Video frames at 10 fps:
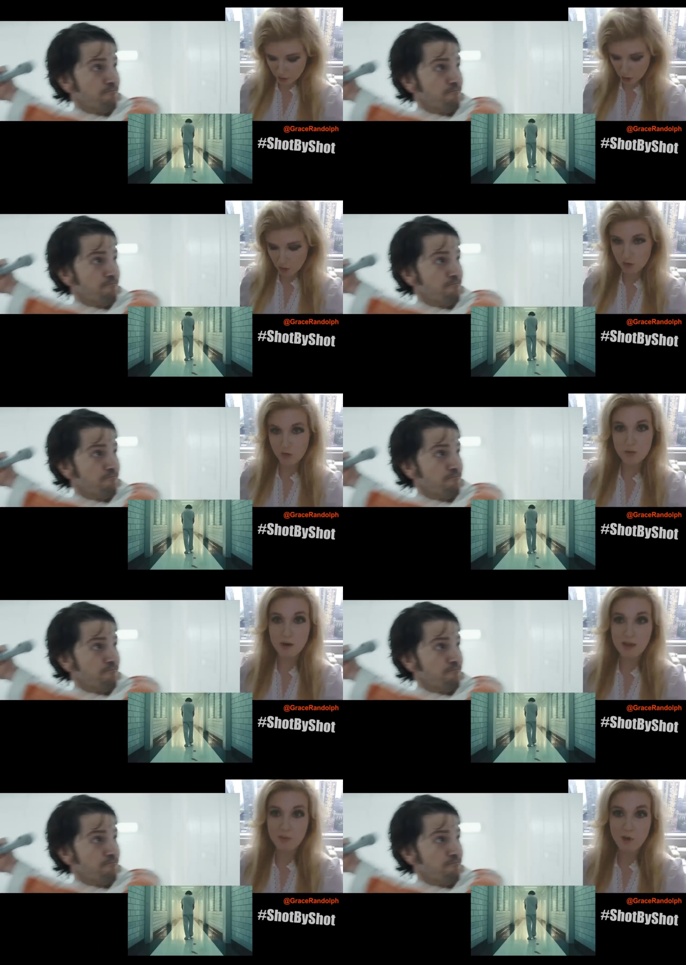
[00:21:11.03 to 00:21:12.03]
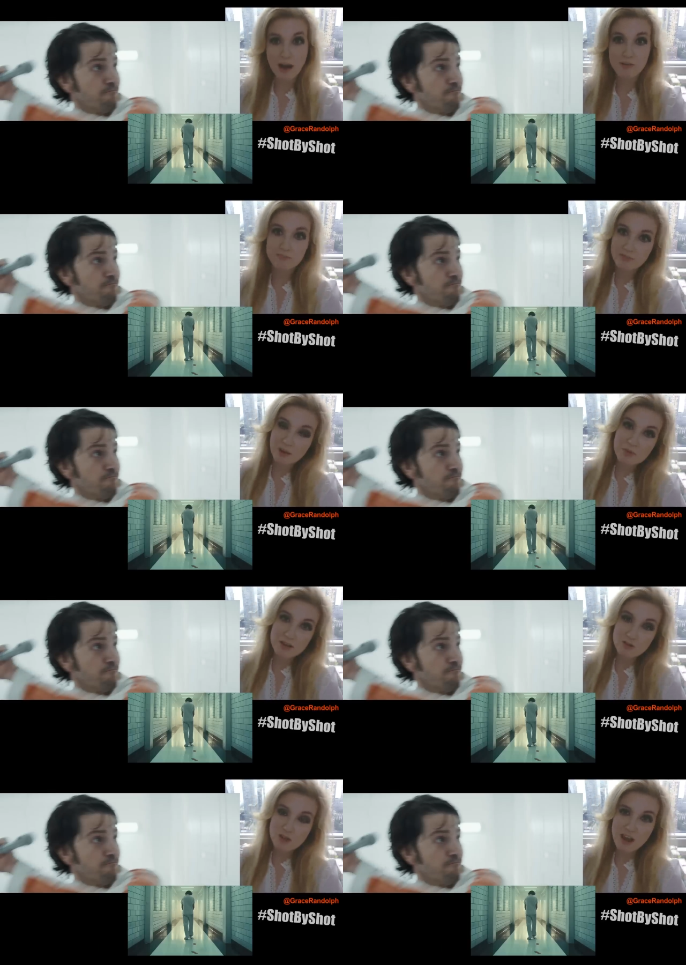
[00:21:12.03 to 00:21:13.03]
Speaker 1: Jokery, by the way. I
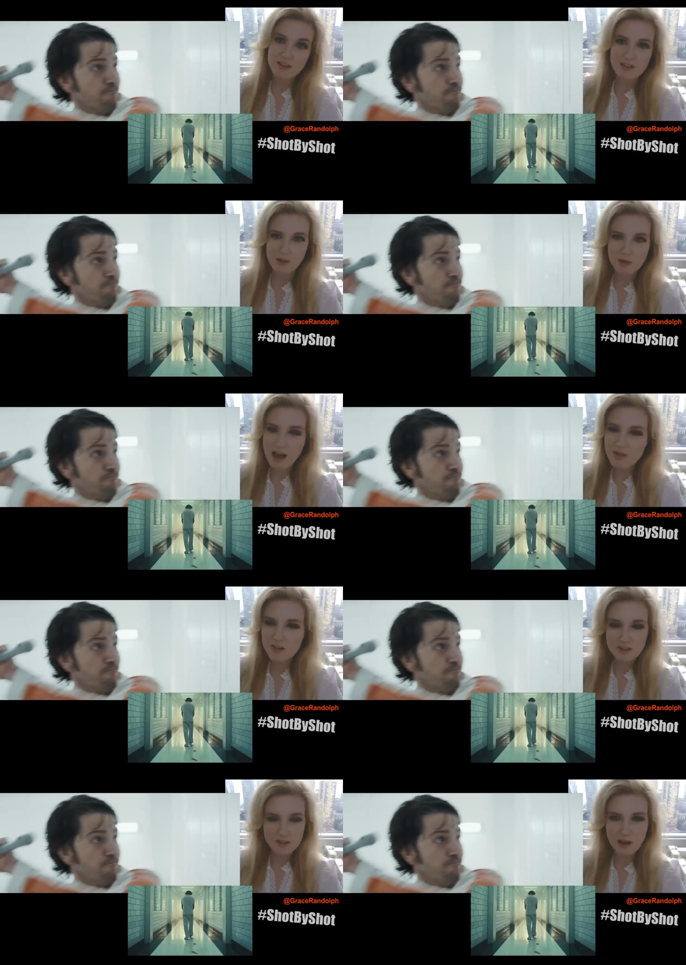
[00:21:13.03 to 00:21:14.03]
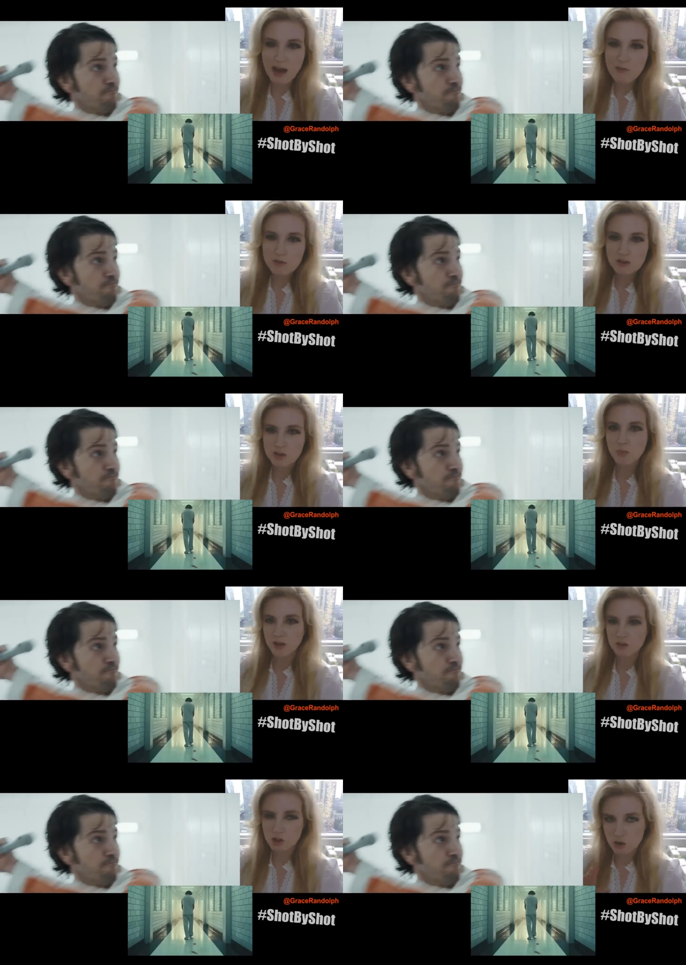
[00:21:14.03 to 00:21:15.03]
mean, you can't tell me. I think that I would
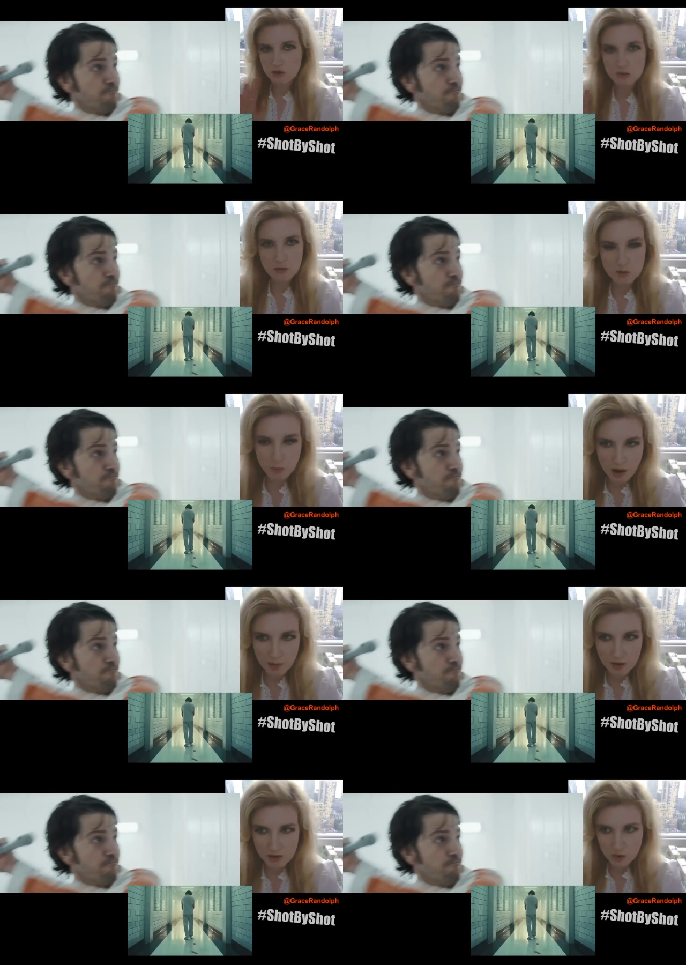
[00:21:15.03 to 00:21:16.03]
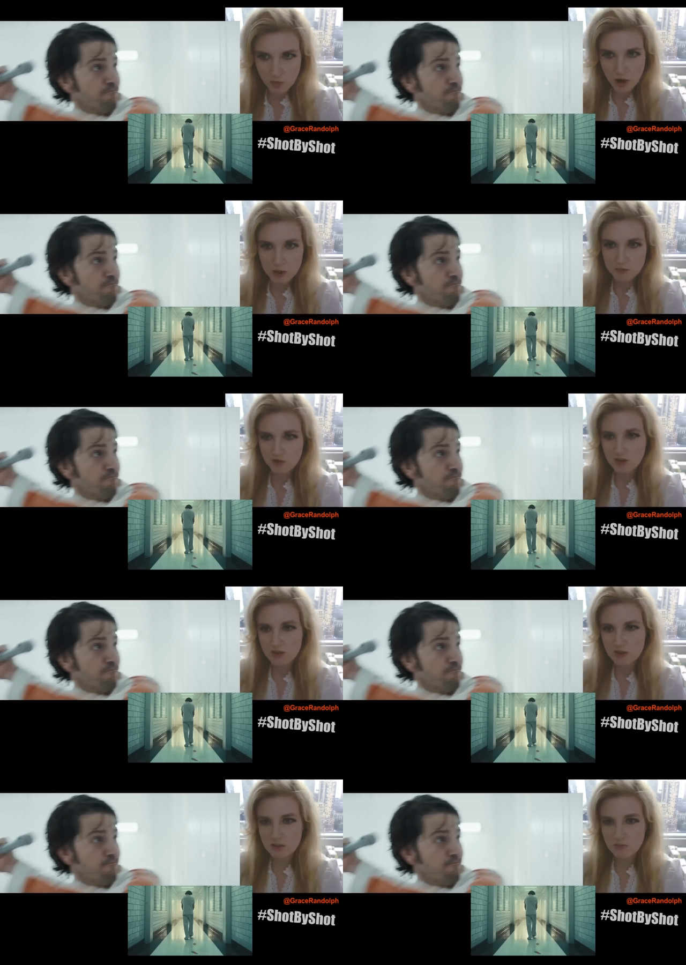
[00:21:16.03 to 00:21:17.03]
suspect that Joker is probably an inspiration for
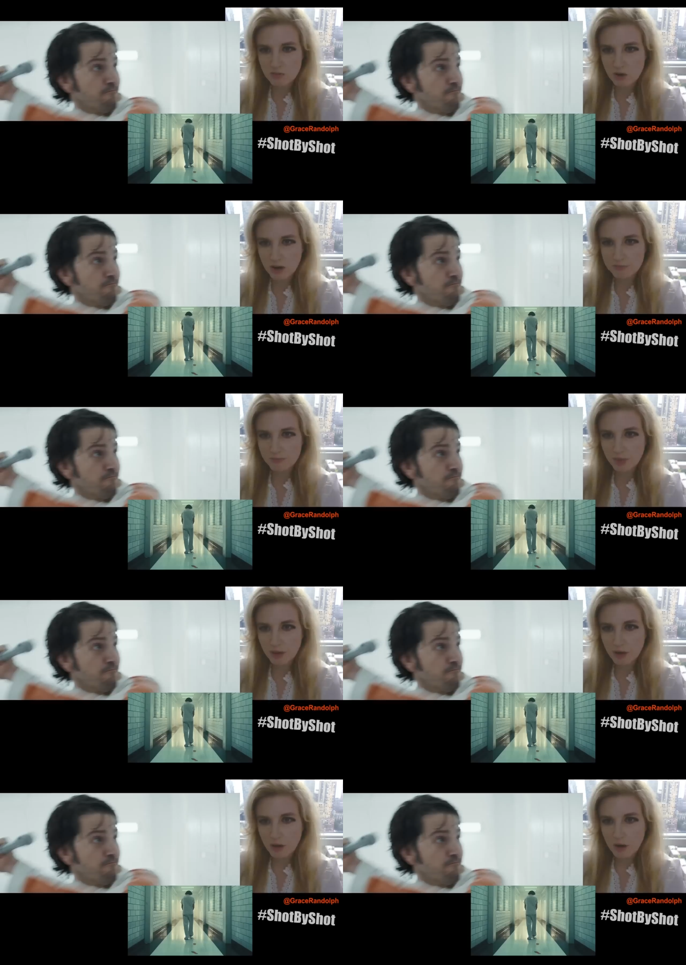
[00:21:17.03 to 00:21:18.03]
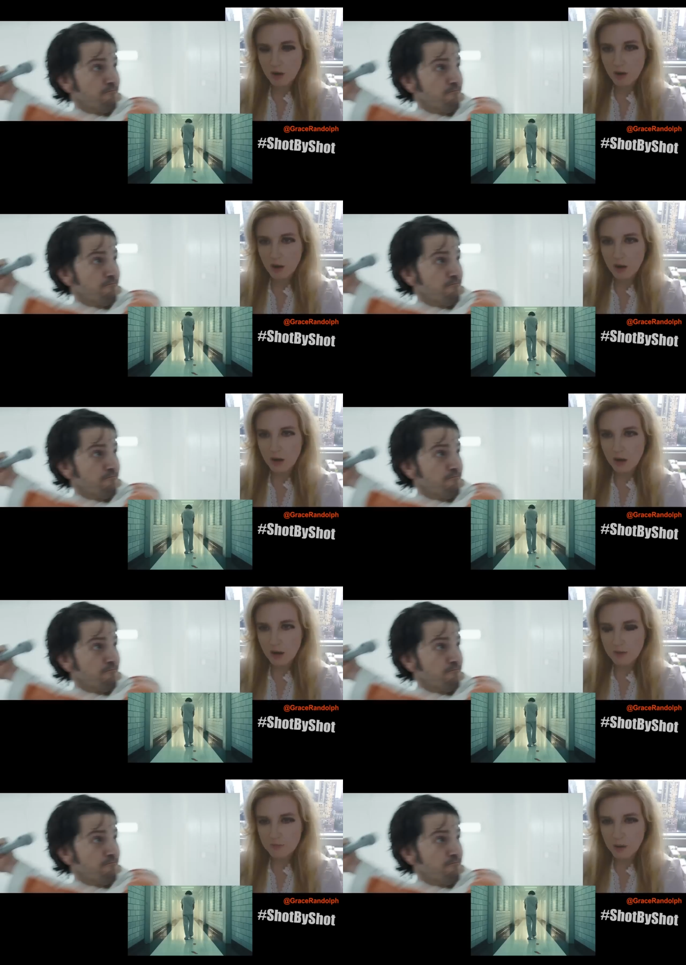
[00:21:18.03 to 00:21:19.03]
this to some degree.
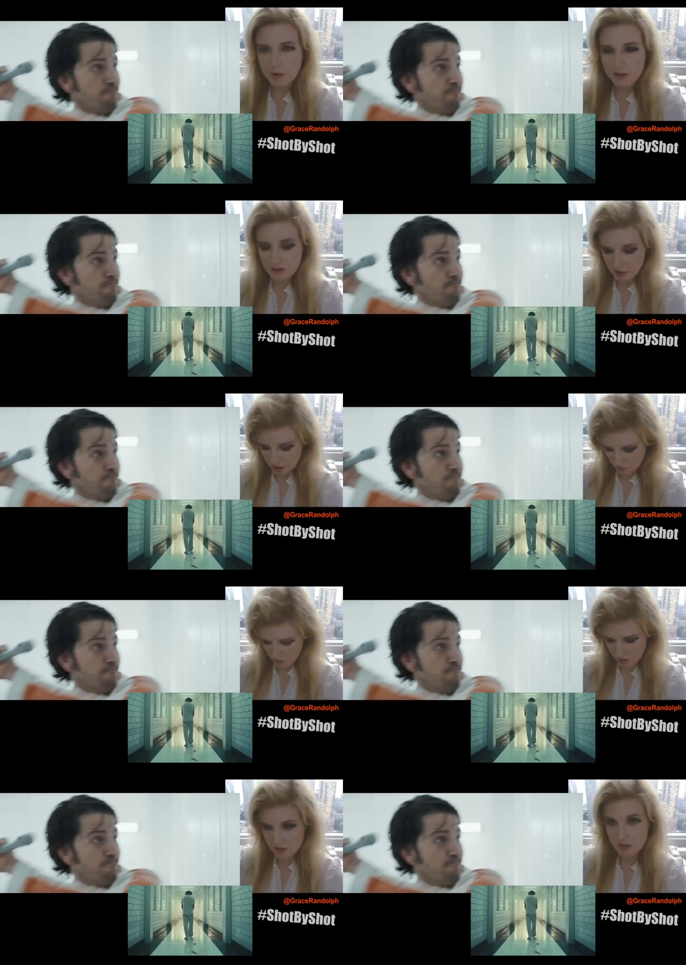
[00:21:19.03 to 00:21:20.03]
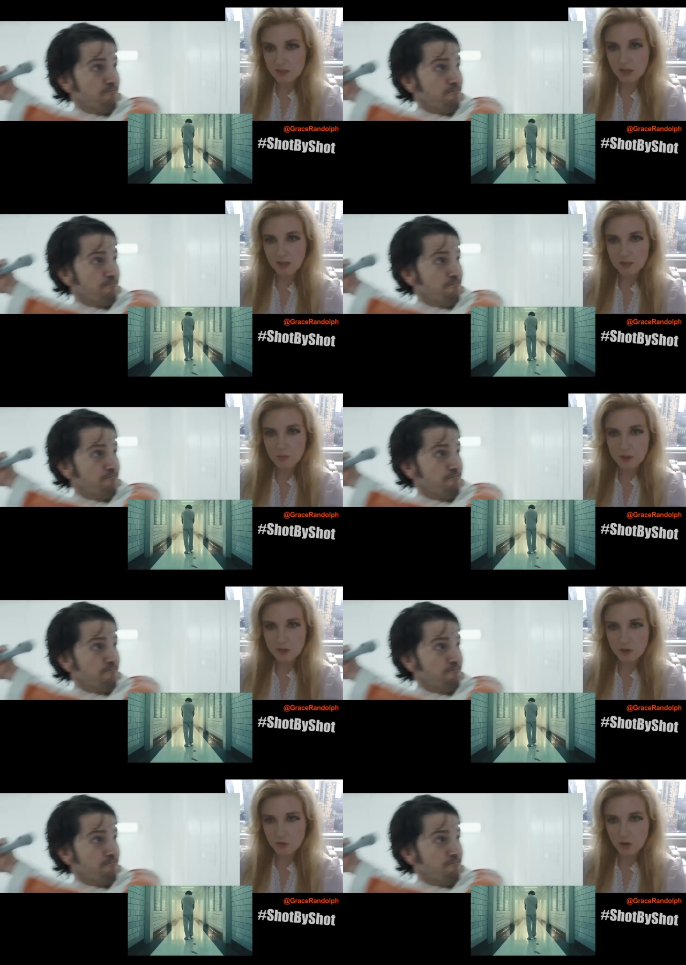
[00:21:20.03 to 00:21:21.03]
Um, maybe that's how they convinced Disney to let them be
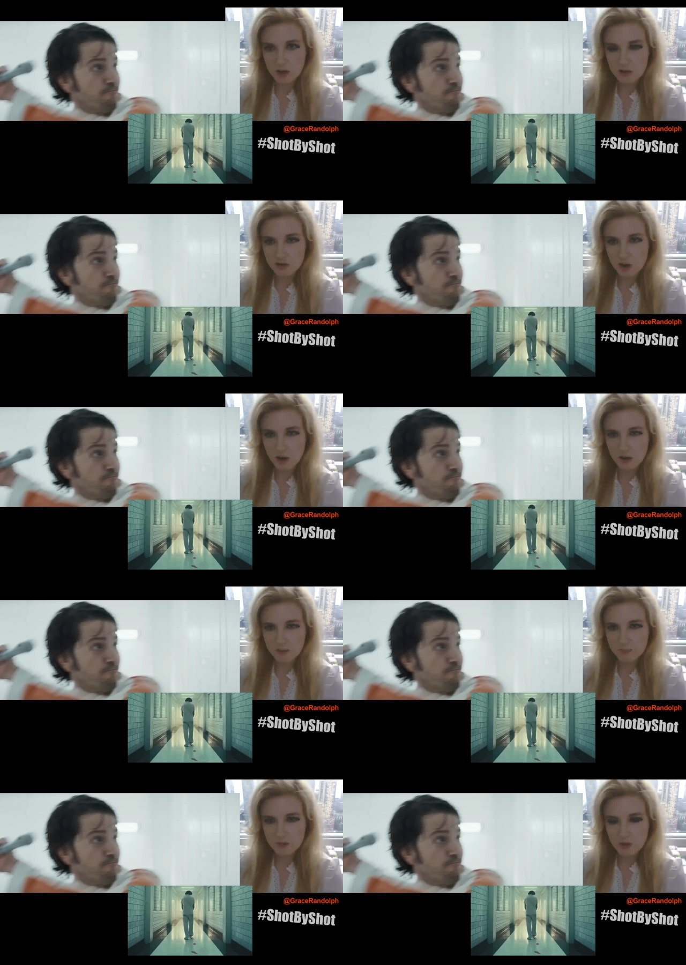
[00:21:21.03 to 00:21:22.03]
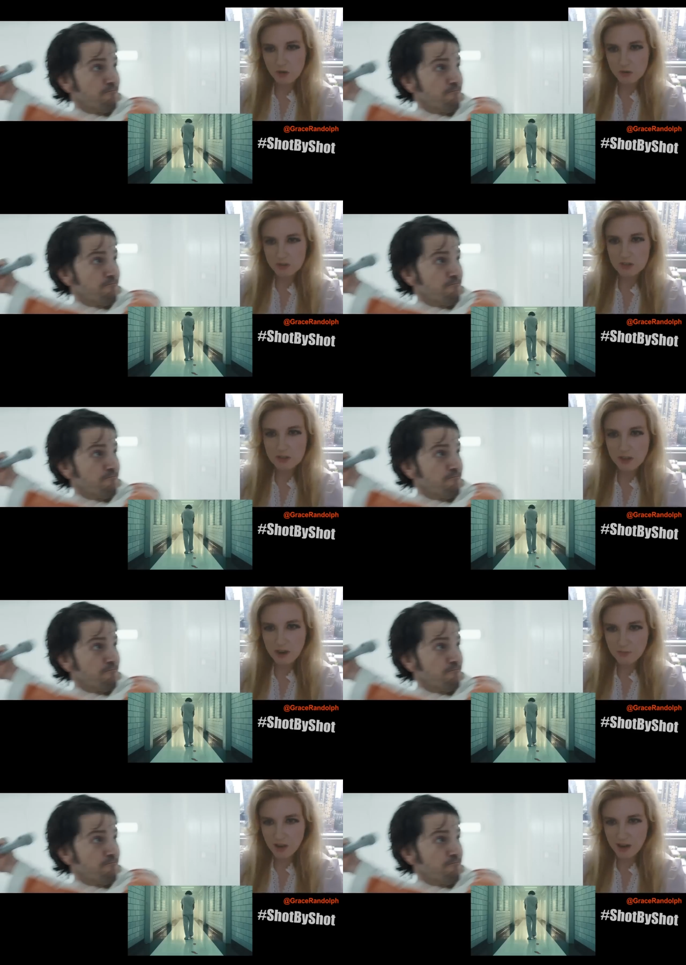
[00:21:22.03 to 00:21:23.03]
so gritty and dark. So he's, he's
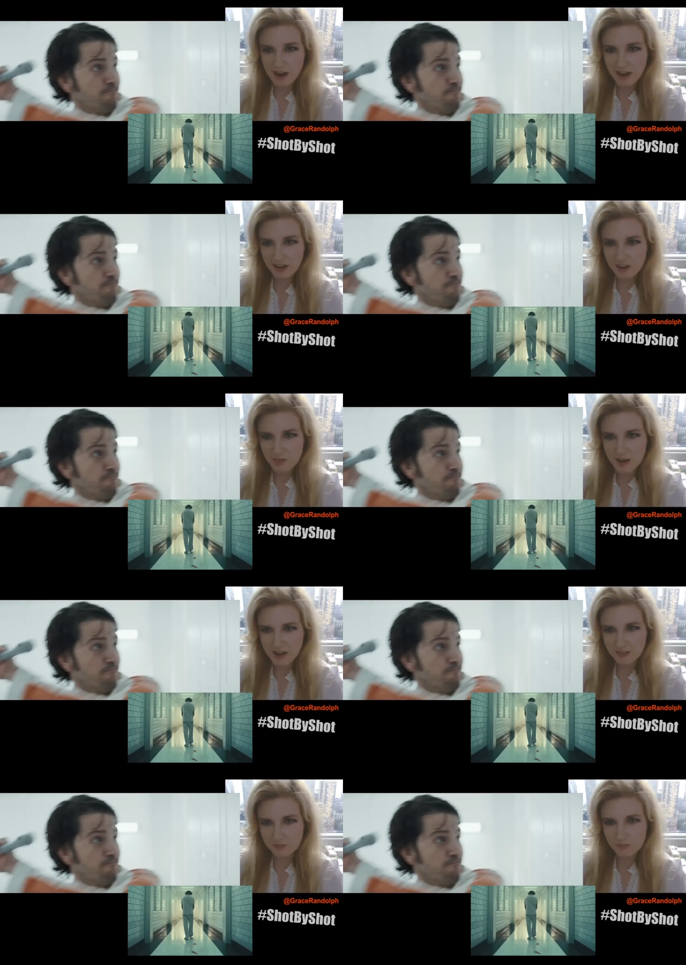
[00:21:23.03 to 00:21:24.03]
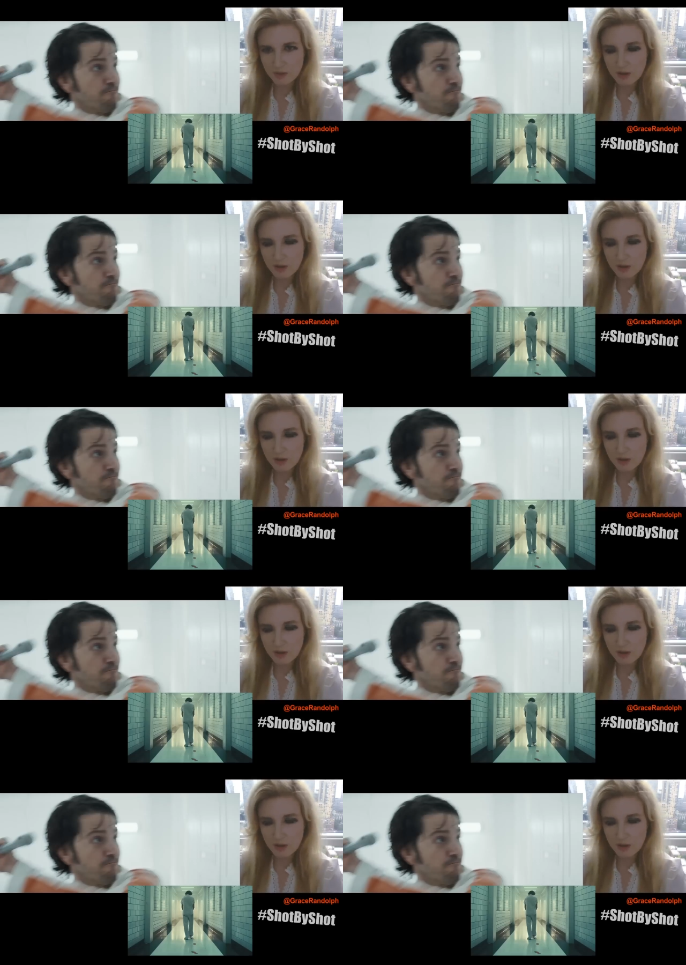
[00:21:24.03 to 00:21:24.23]
like, I'm getting out of here, man.